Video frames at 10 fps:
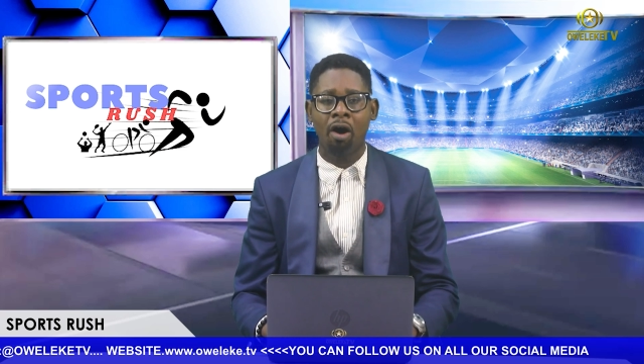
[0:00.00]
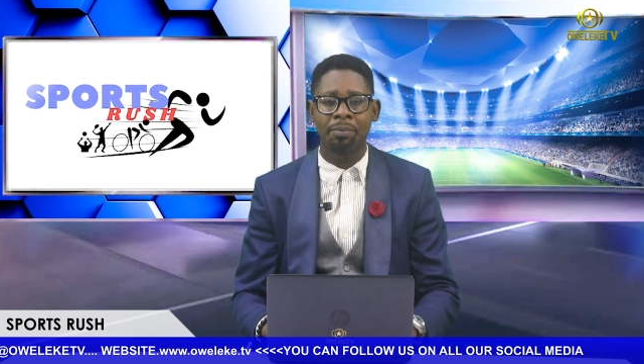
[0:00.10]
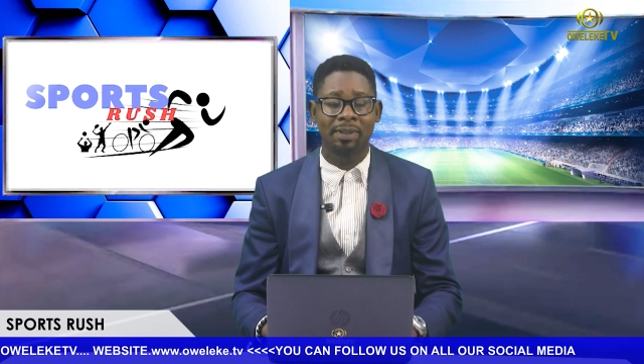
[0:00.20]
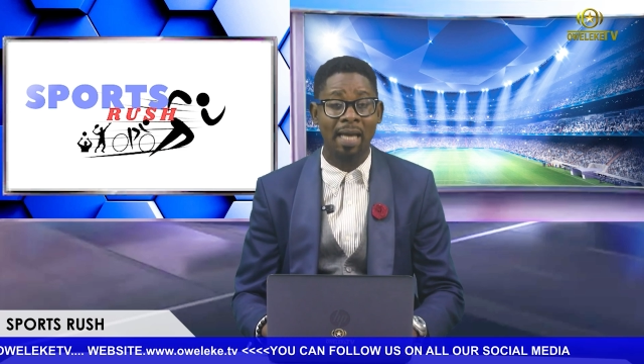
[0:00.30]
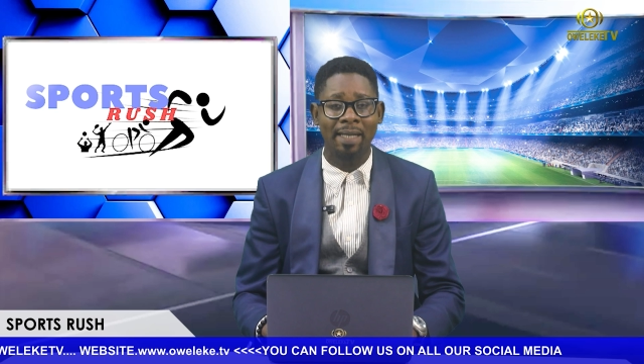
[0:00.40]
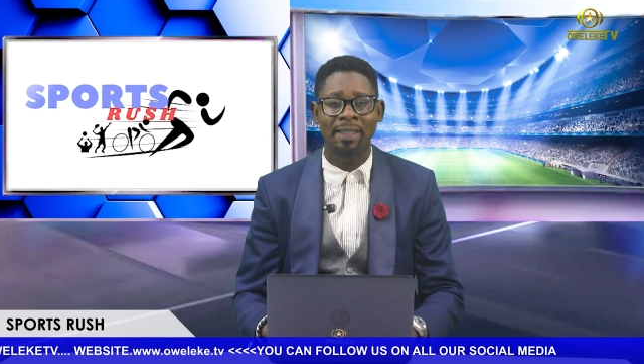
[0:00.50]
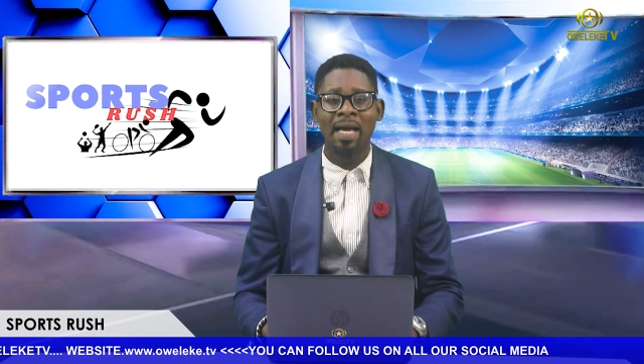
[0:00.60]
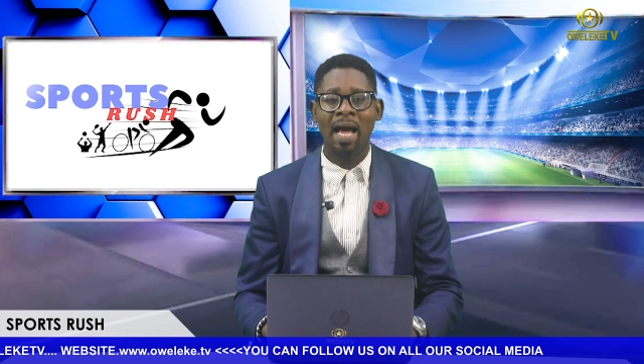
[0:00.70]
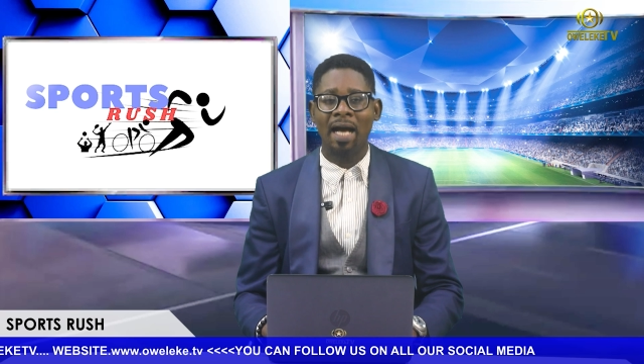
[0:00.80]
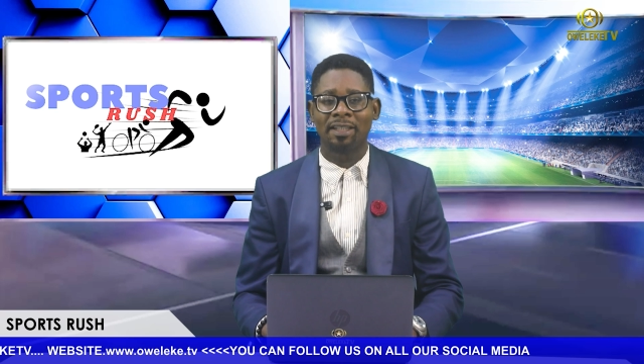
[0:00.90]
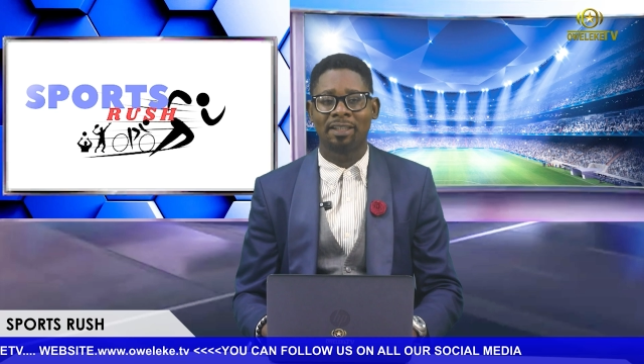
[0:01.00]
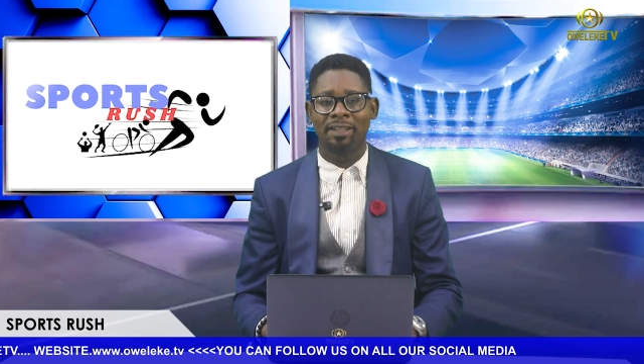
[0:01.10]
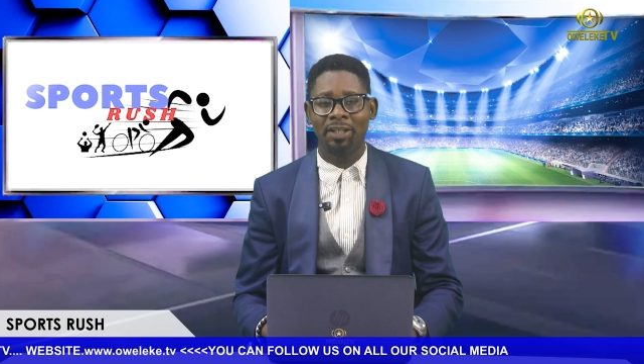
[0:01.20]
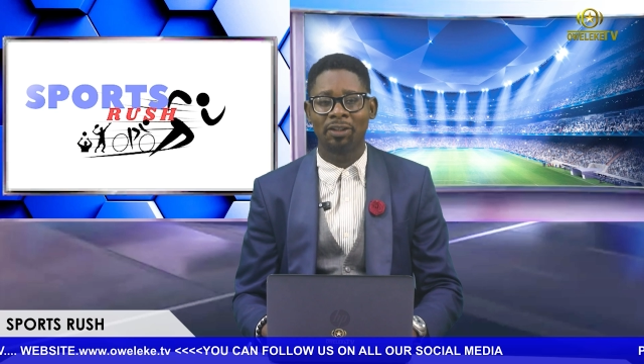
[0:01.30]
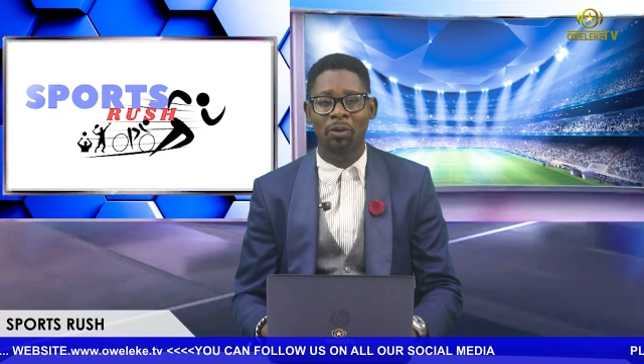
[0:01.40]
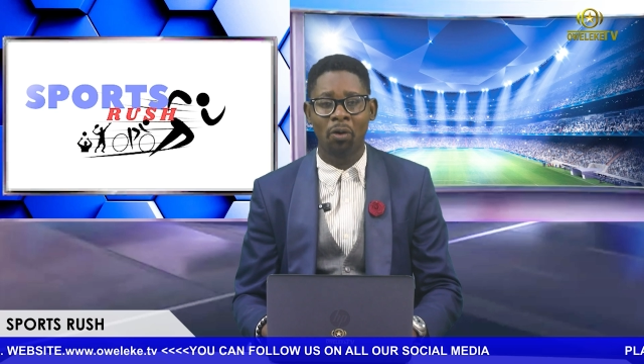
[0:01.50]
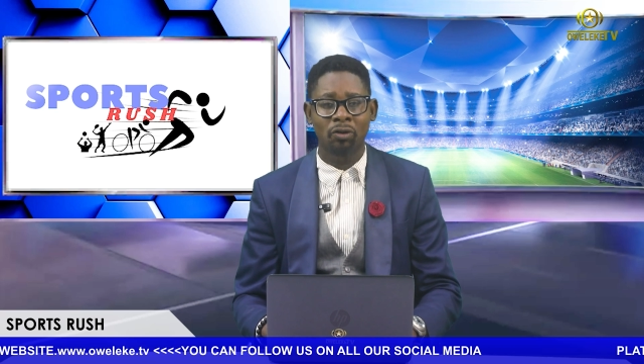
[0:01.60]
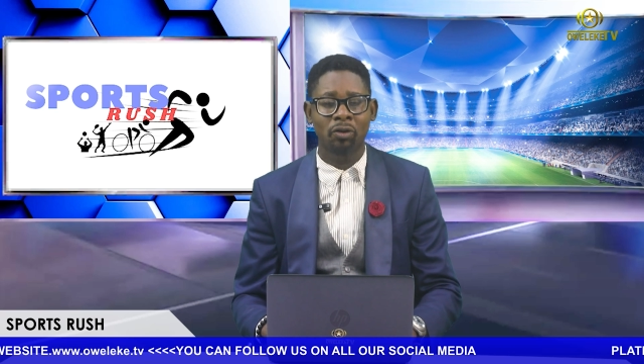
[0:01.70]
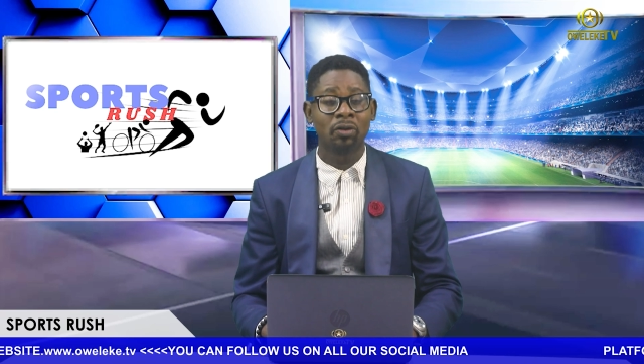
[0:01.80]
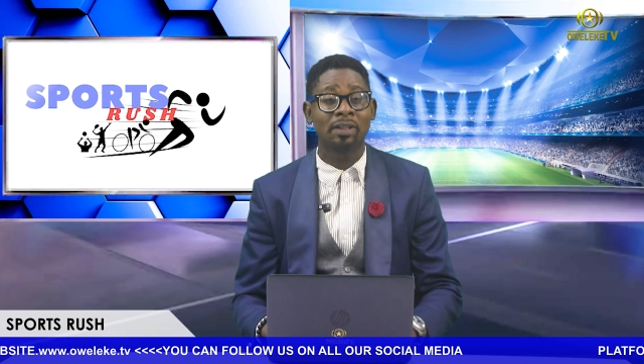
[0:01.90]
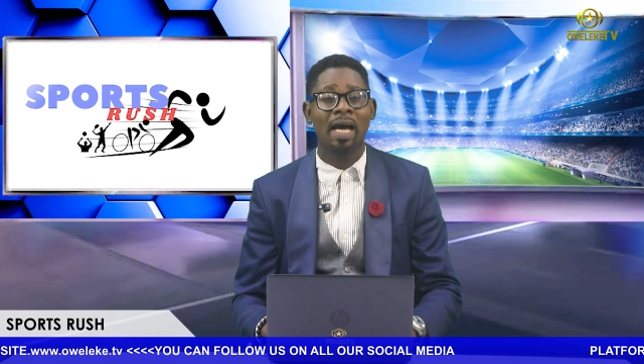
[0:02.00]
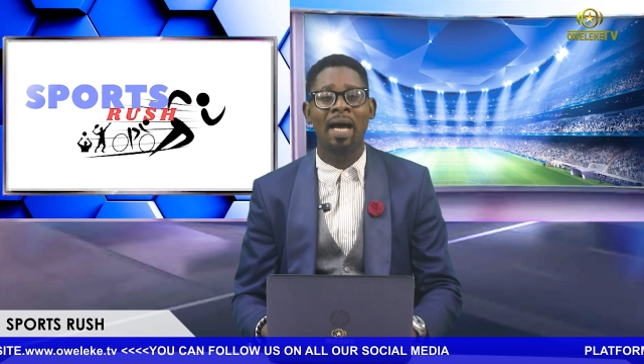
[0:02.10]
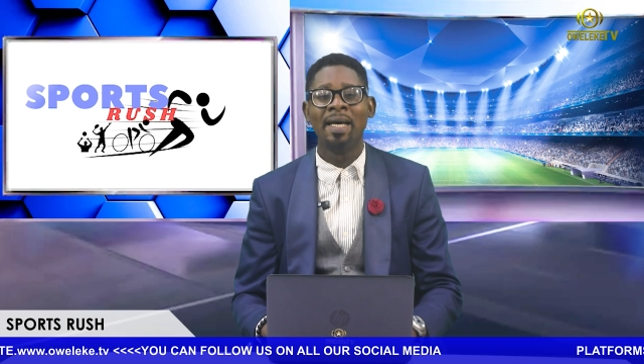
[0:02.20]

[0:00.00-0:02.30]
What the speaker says: upset as the Othoto's